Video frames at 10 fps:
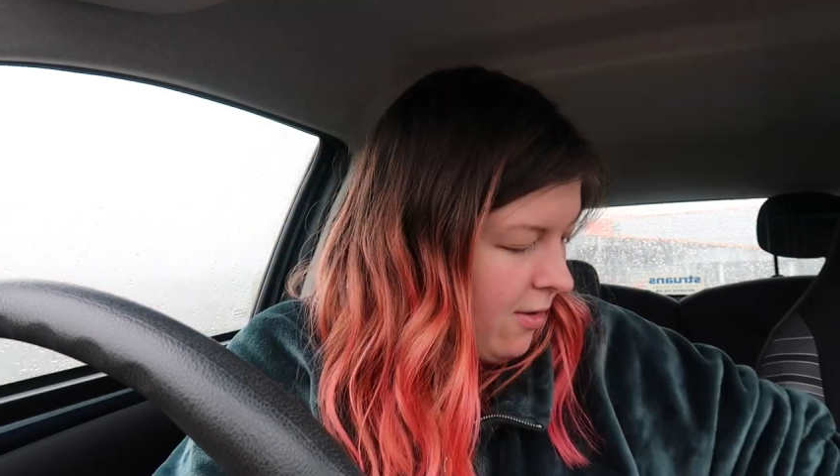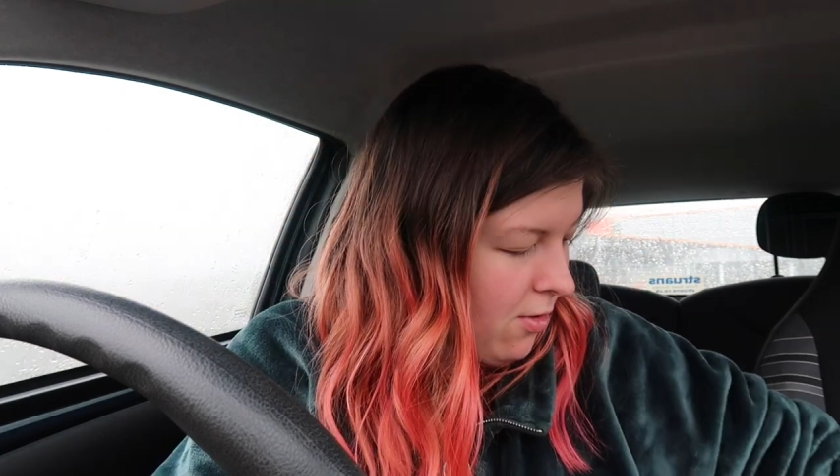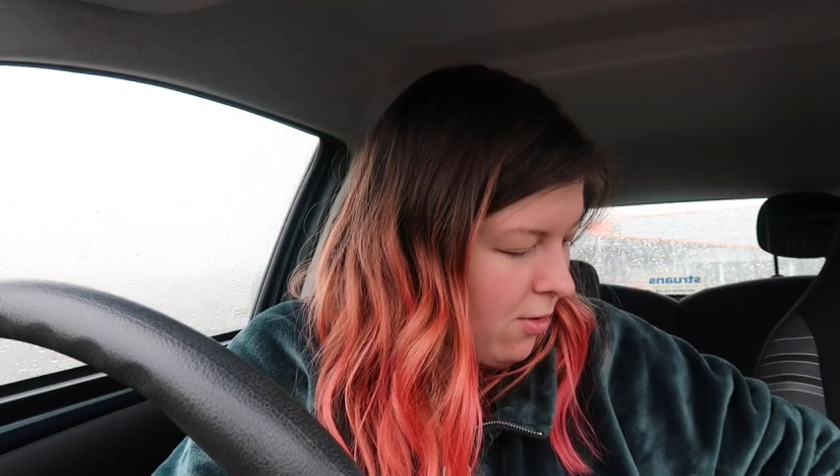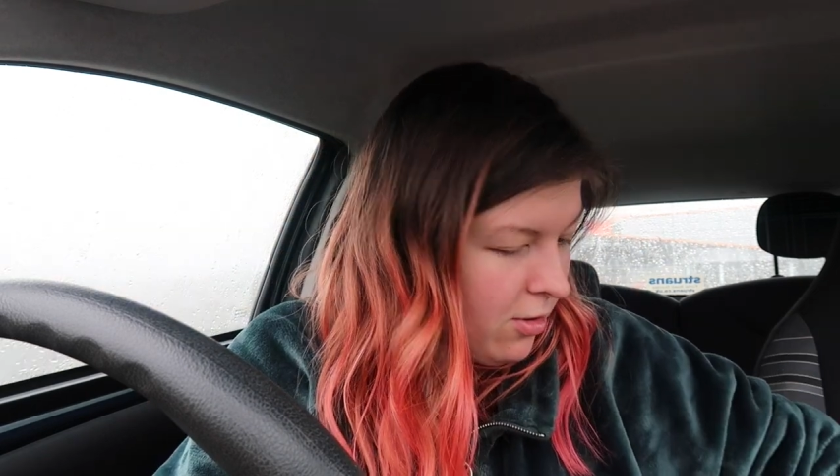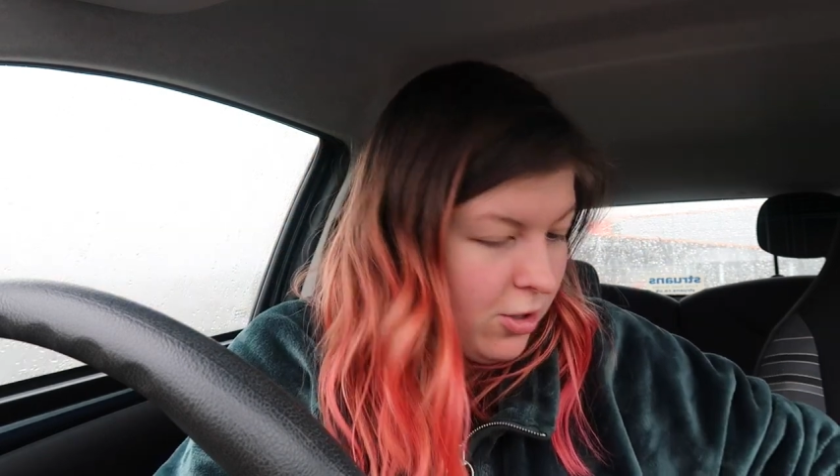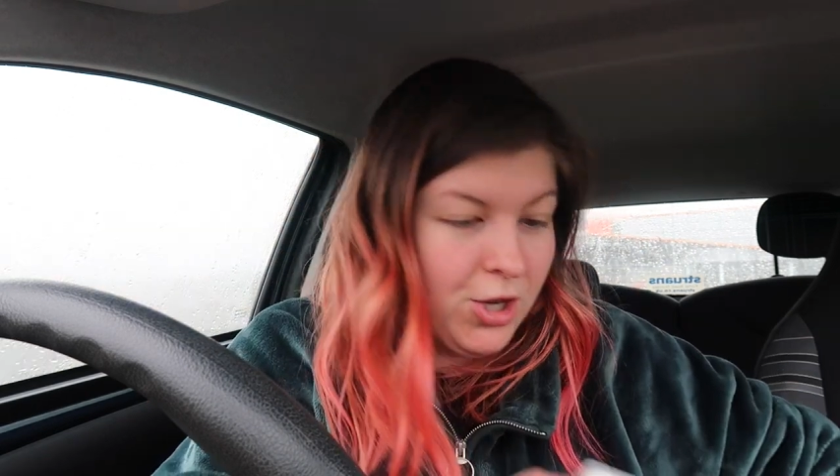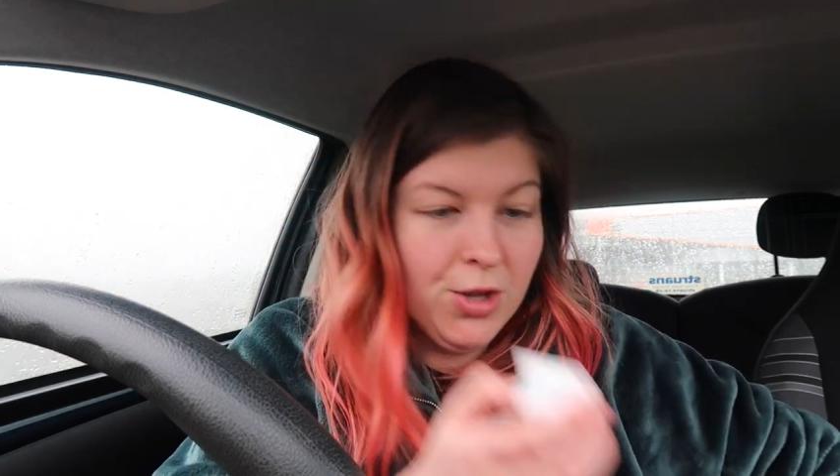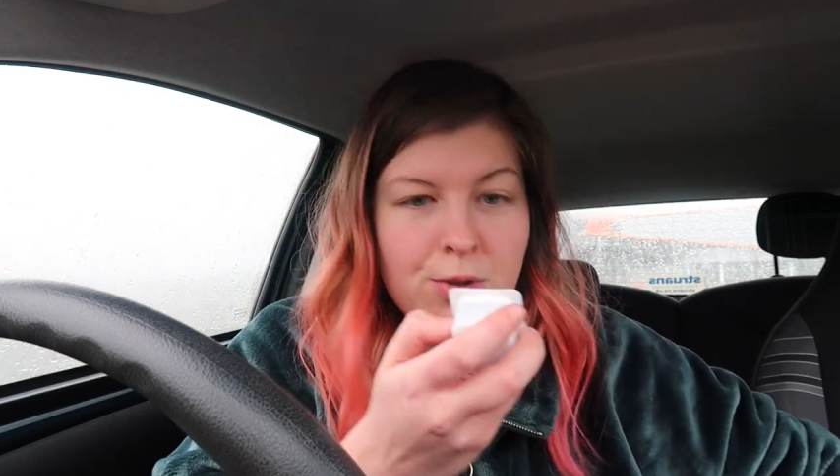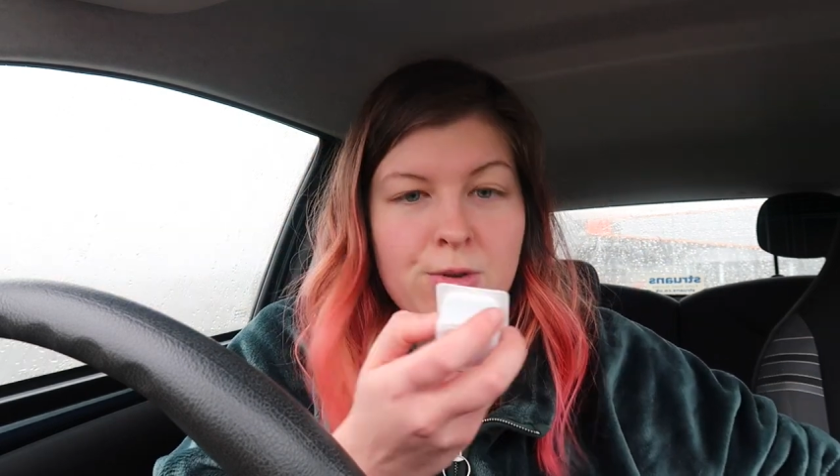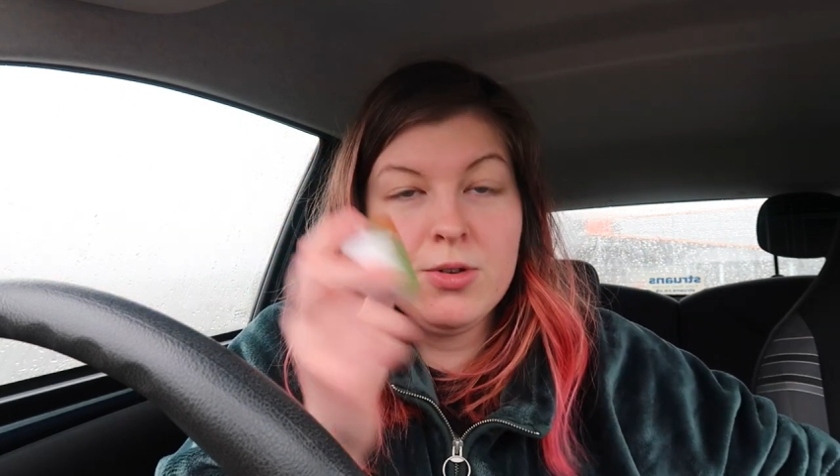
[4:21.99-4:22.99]
I got
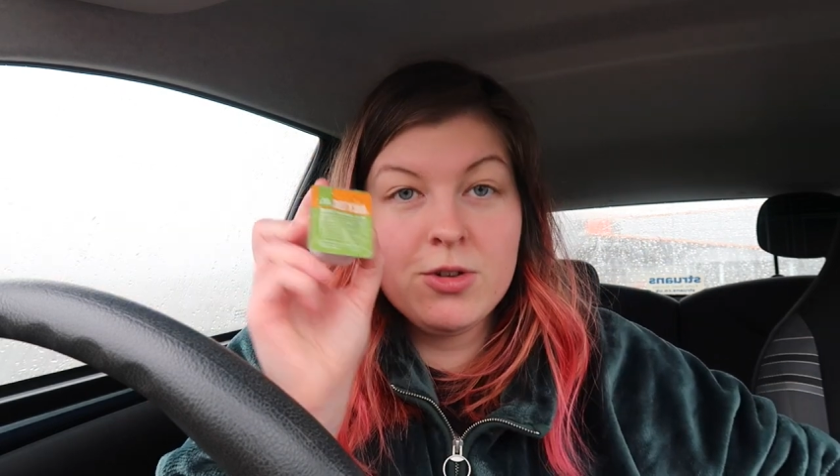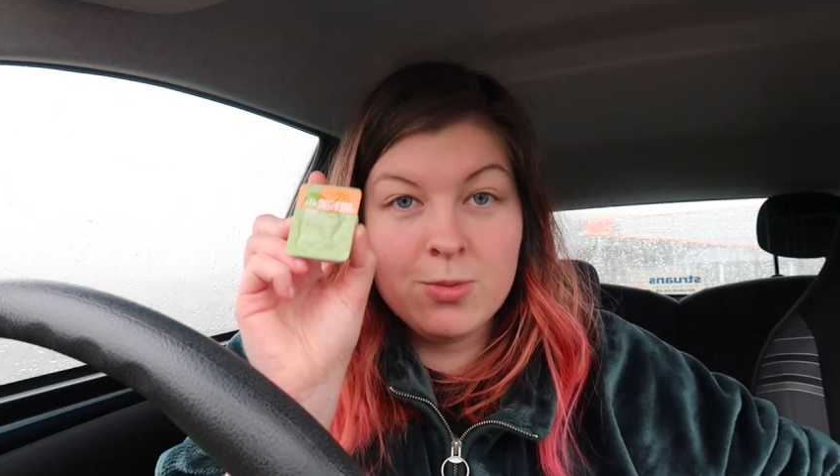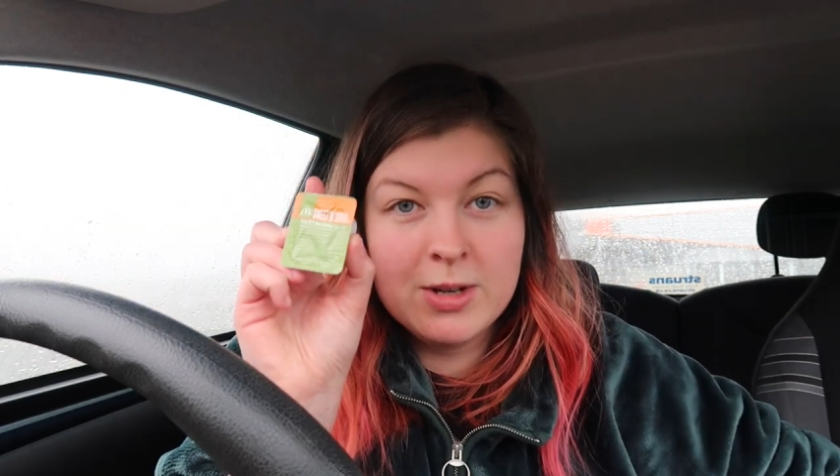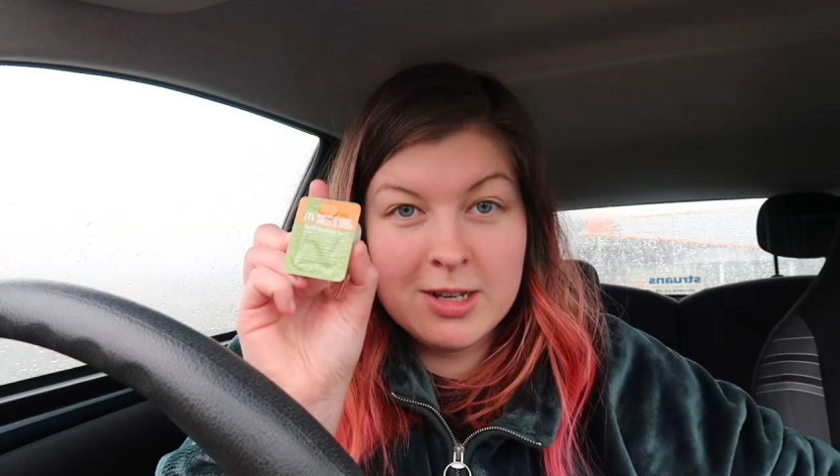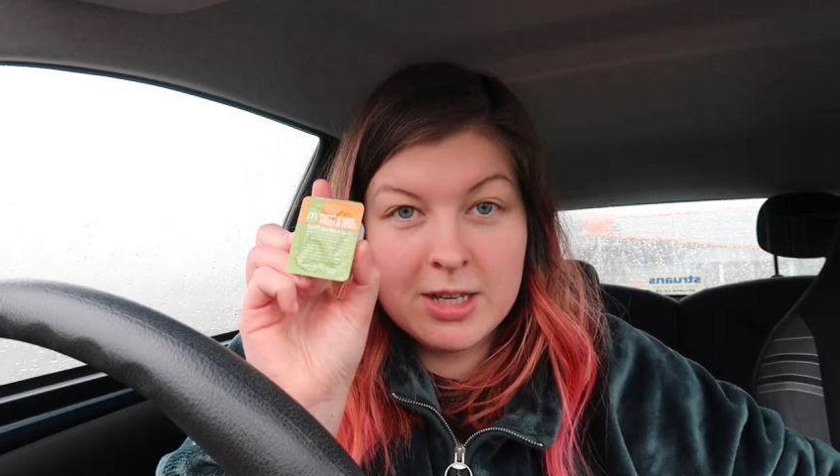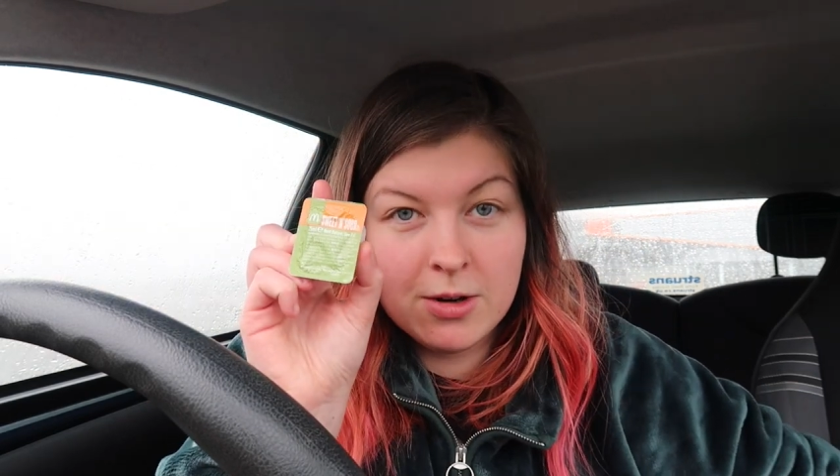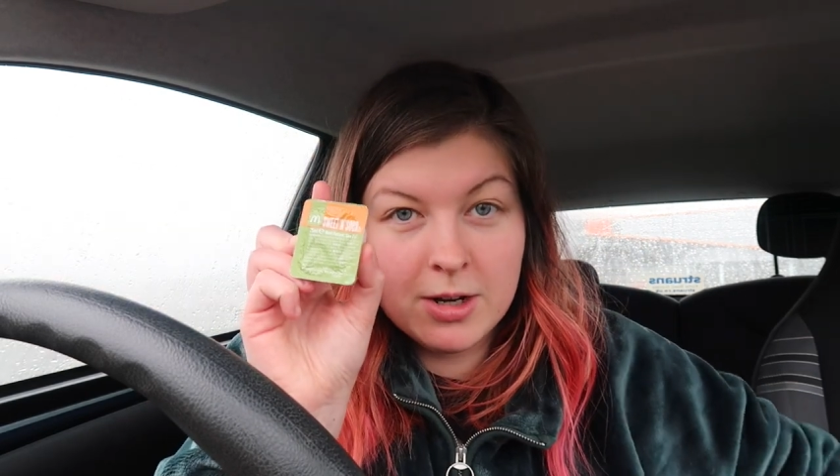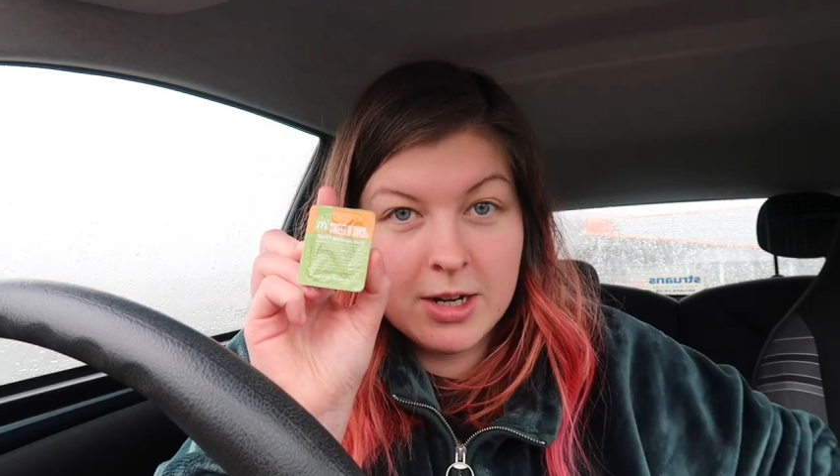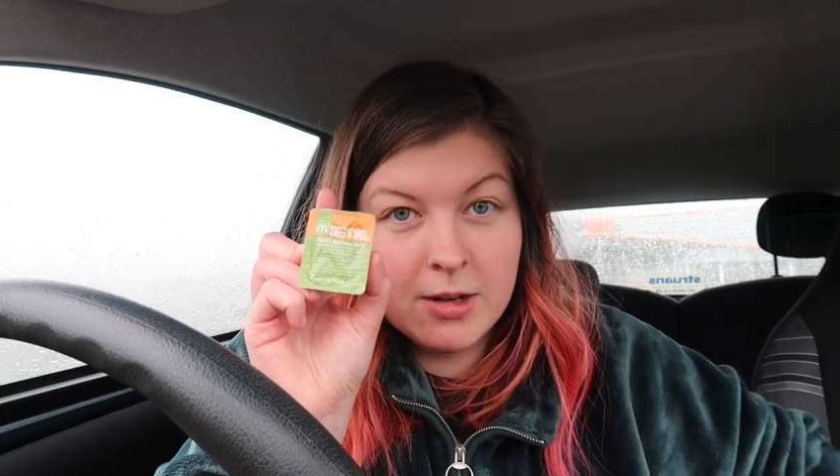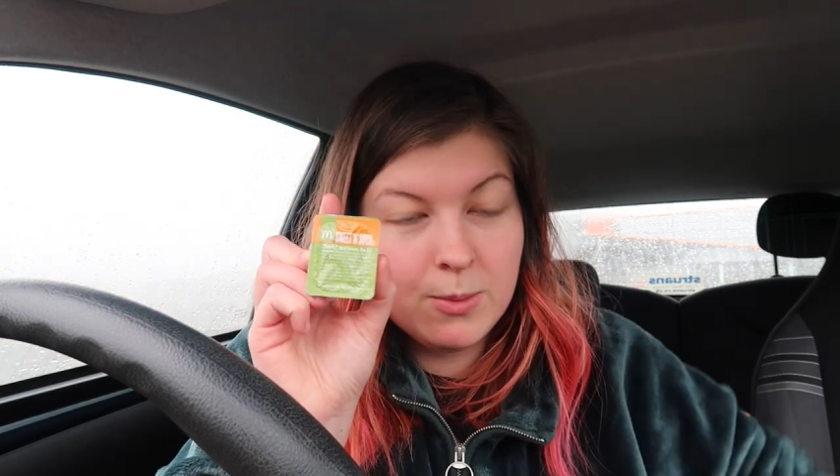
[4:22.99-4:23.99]
two sweet and
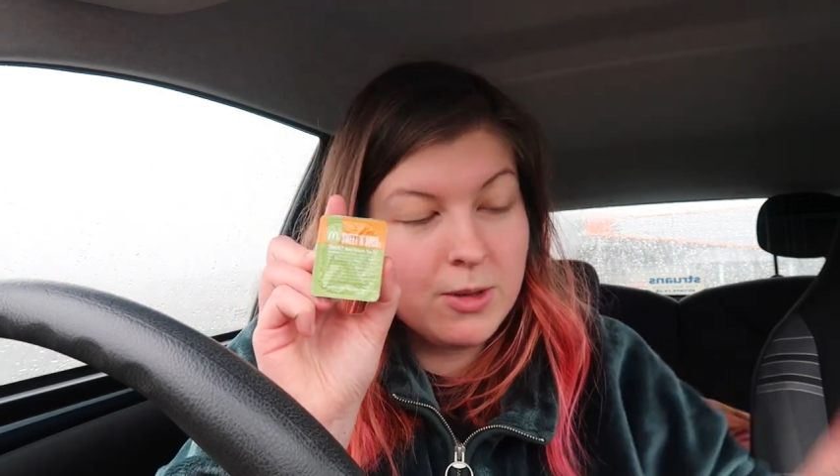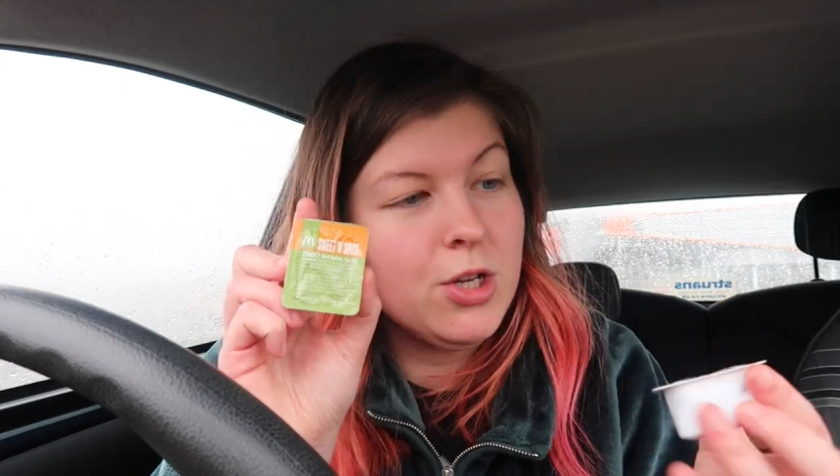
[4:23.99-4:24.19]
sour dips,